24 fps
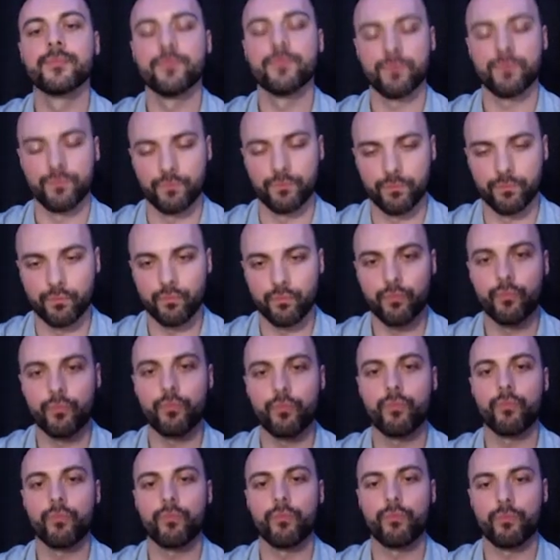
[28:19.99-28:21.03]

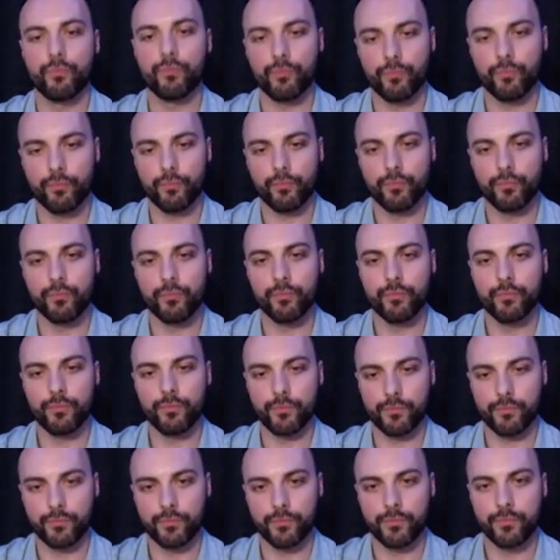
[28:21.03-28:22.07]

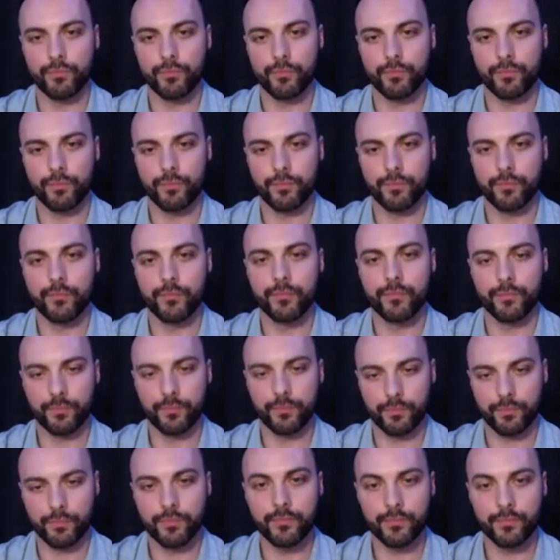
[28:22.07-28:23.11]

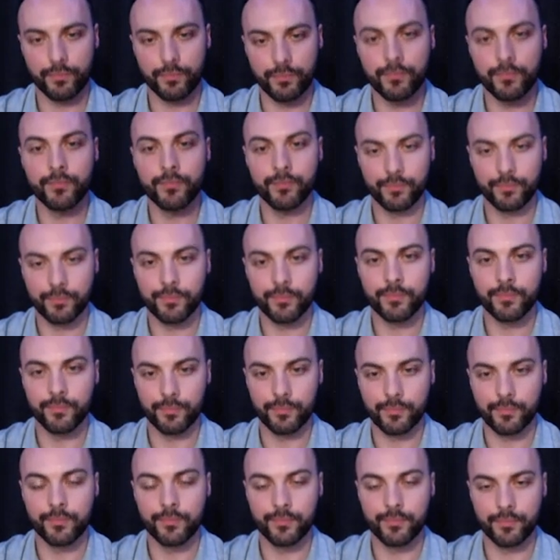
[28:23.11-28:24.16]

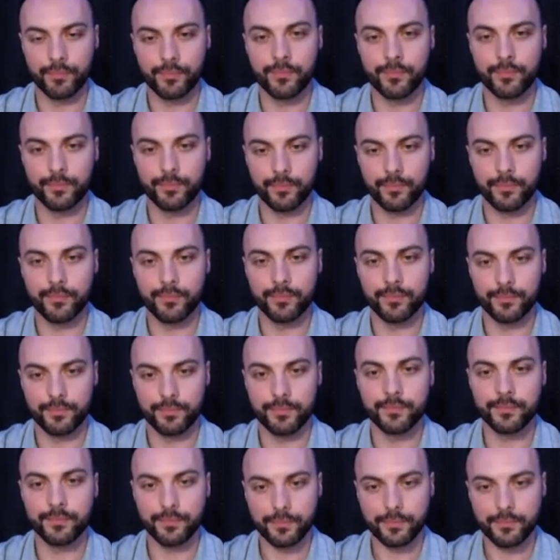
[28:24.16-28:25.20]

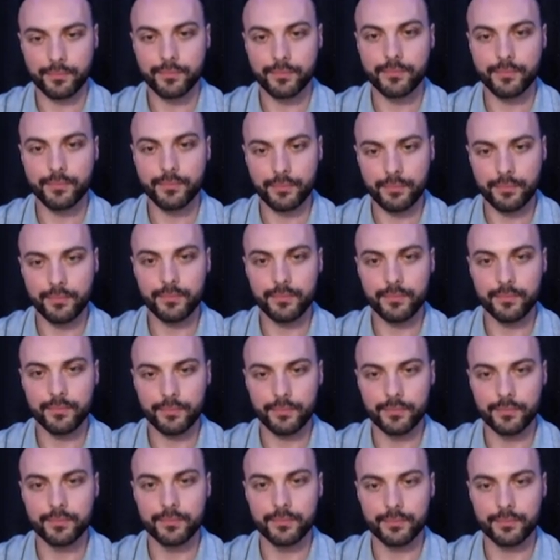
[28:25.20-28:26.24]

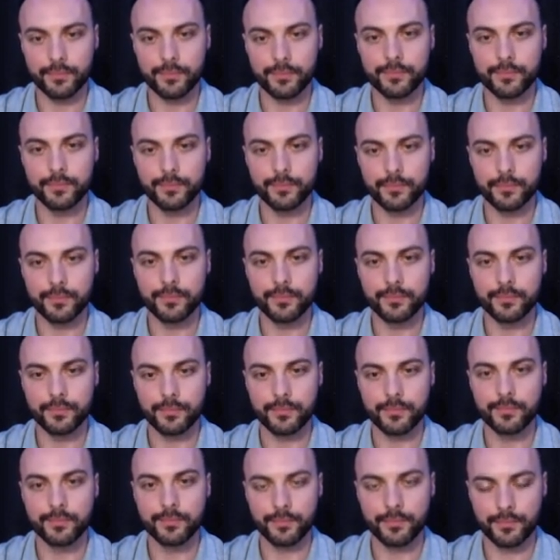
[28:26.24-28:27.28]

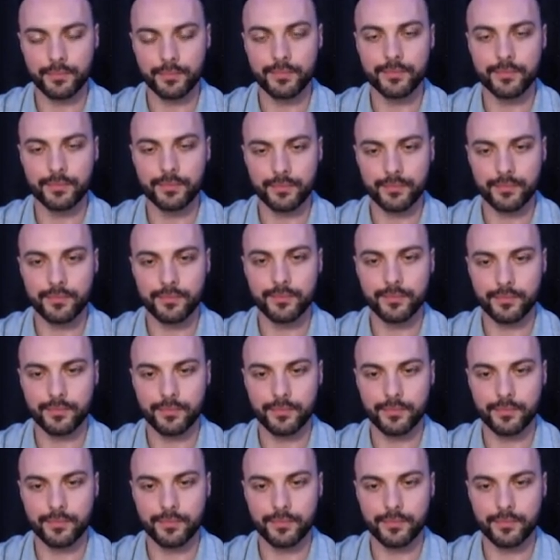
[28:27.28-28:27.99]
This person isn't speaking.